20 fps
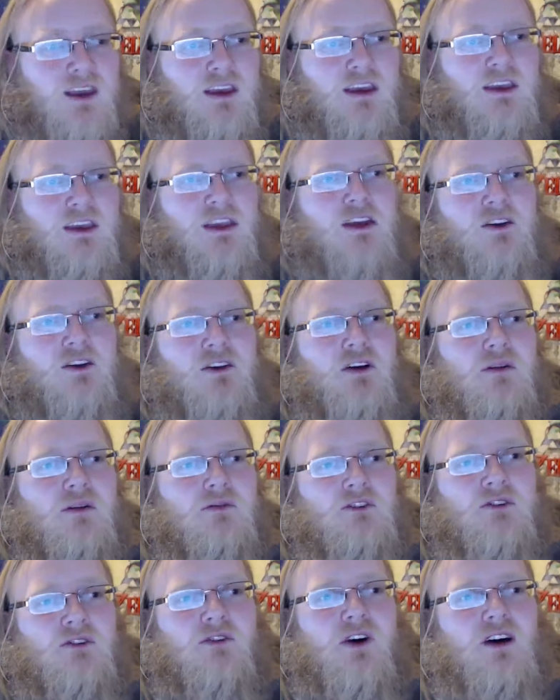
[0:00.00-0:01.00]
later comes
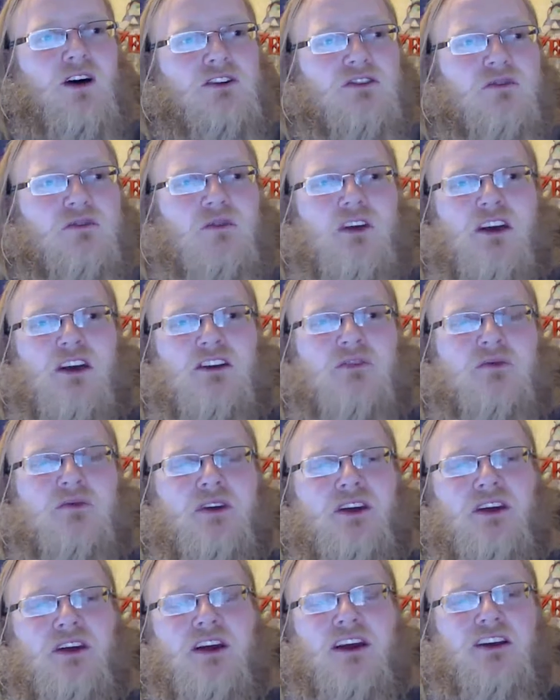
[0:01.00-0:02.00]
across some kids
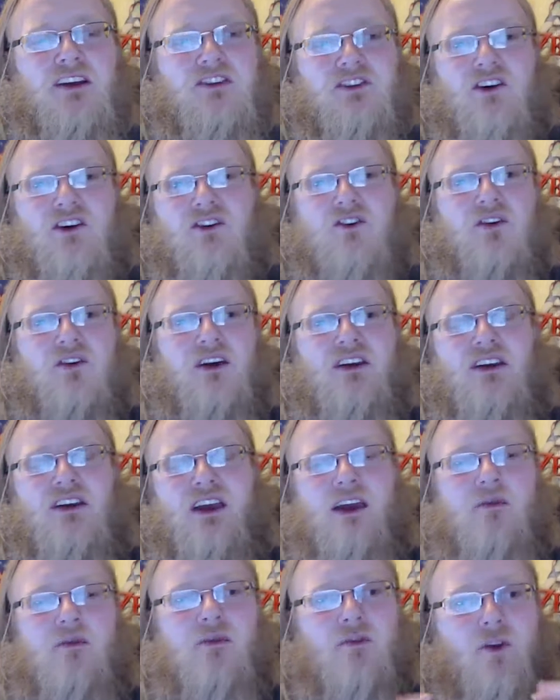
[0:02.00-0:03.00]
playing a soccer-like
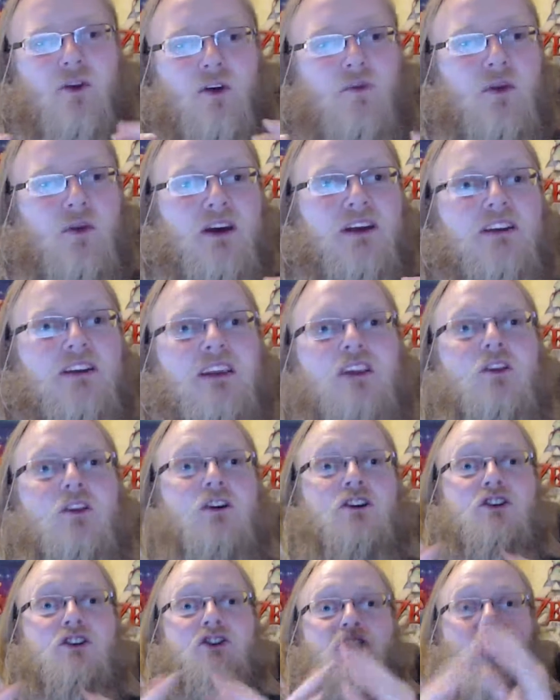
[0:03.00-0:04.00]
game of earthbending that looks
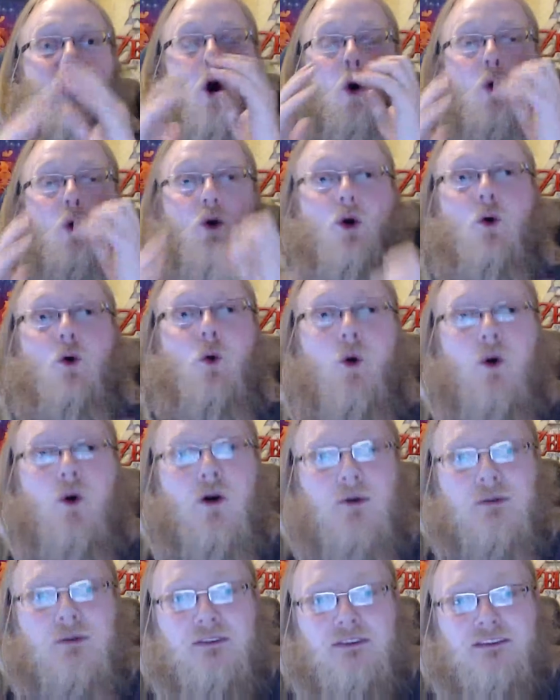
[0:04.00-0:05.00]
so cool.
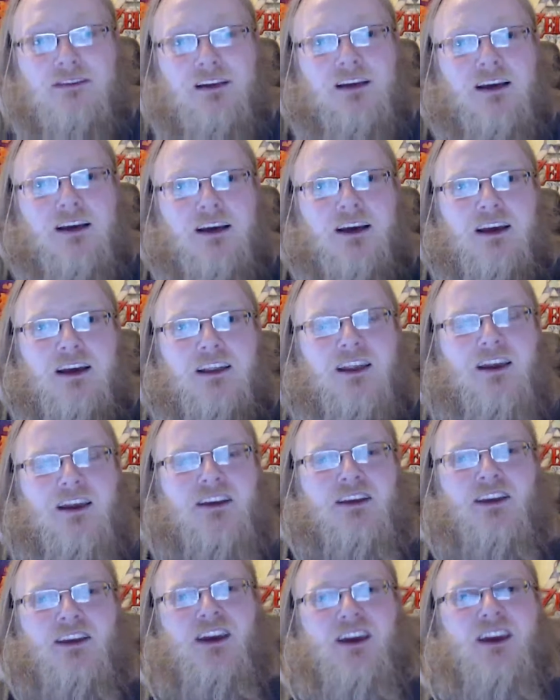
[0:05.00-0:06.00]
Like,
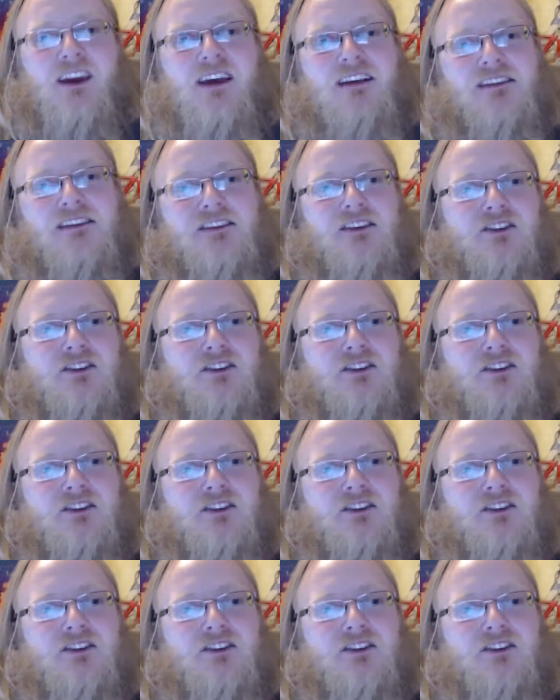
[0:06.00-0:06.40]
it is just